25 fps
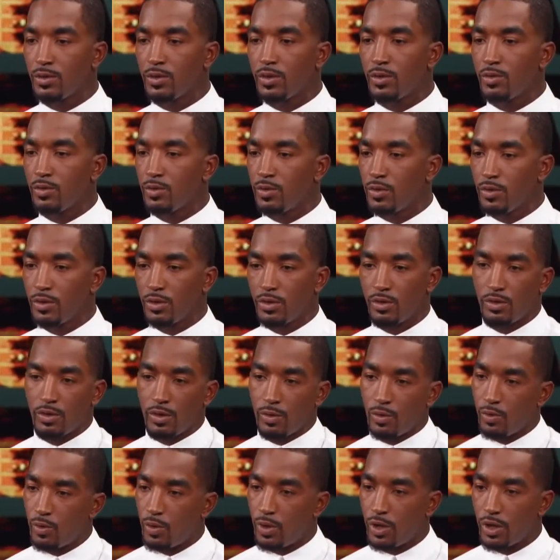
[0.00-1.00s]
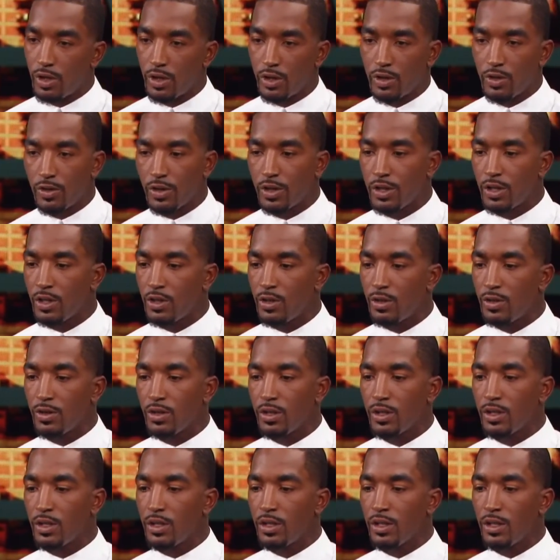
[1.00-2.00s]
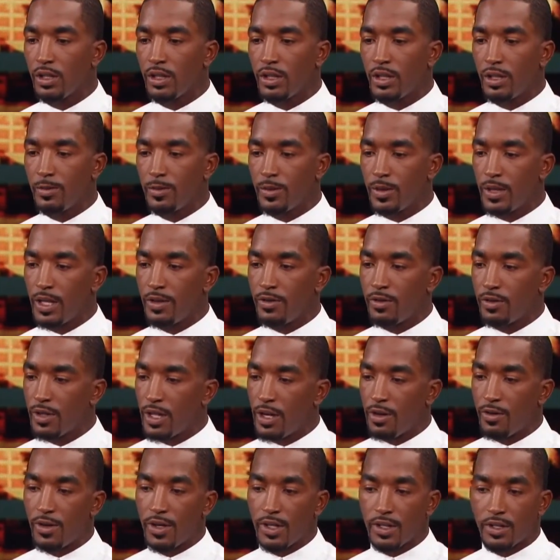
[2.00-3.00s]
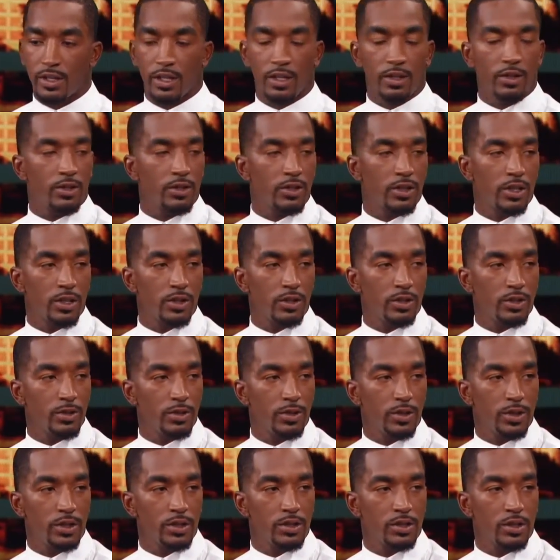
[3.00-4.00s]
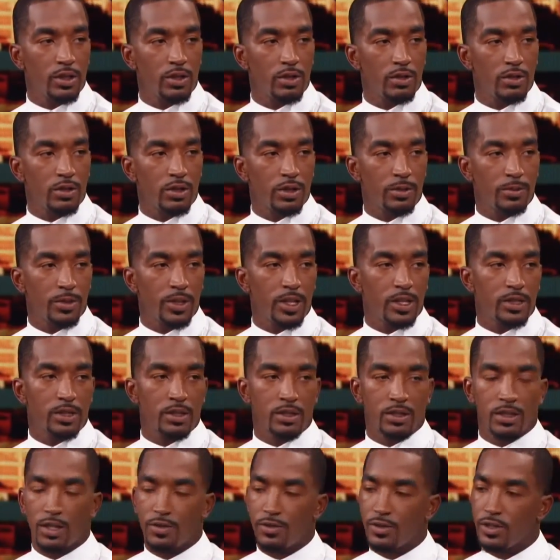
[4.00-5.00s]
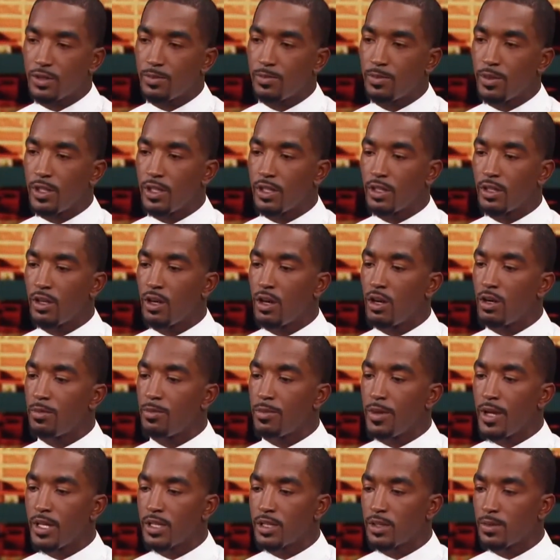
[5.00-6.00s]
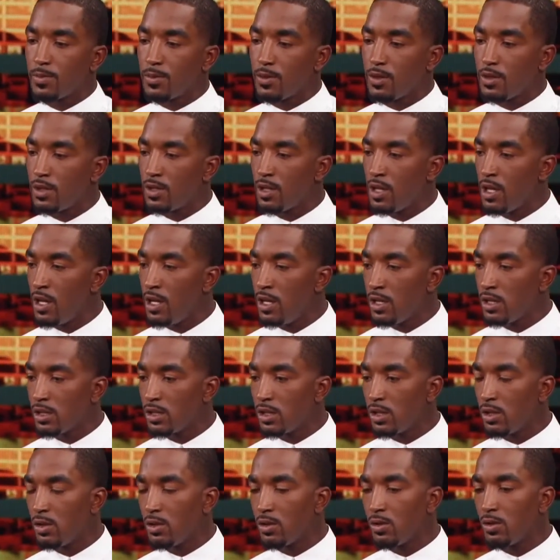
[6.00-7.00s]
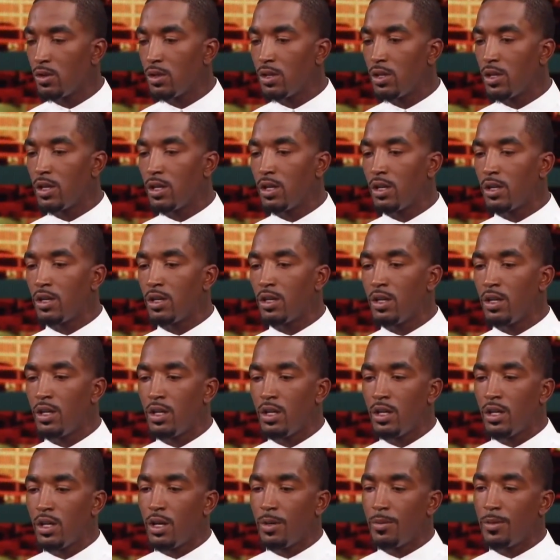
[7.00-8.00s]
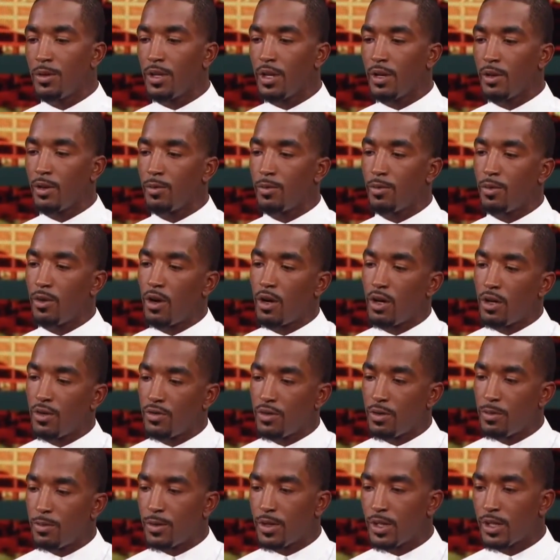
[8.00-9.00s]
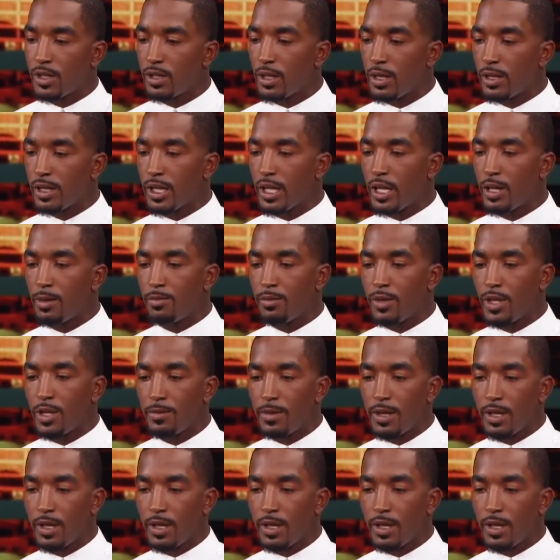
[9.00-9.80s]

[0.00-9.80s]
we weren't agreeing on, and I mean, that right there will kill you in the zone. No good. I mean, that's the toughest play to guard in basketball. So, I mean, they were a part of it, but I can't blame